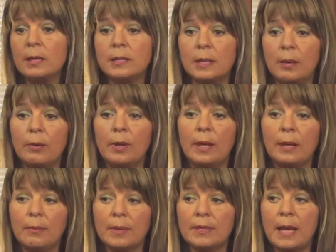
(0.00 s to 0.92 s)
So
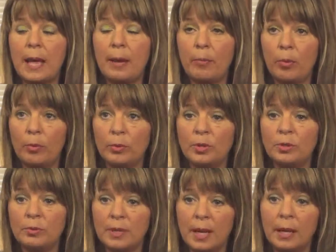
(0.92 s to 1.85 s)
he was able
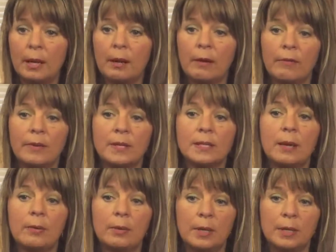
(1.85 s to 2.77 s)
to take care of his
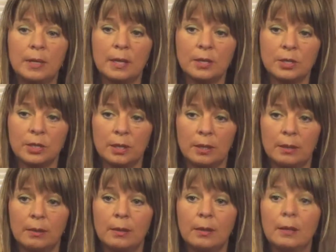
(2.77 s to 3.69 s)
own addiction
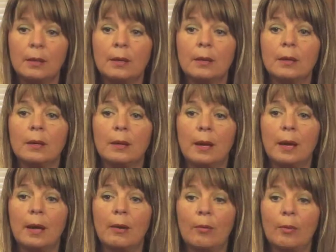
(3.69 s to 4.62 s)

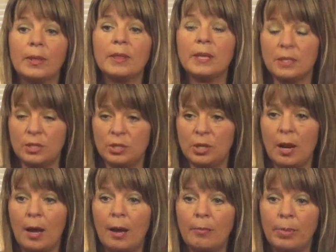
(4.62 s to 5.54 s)
with his
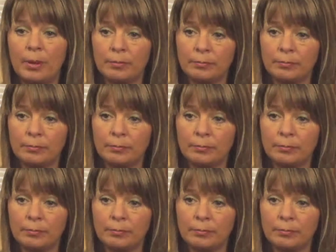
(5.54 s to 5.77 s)
job.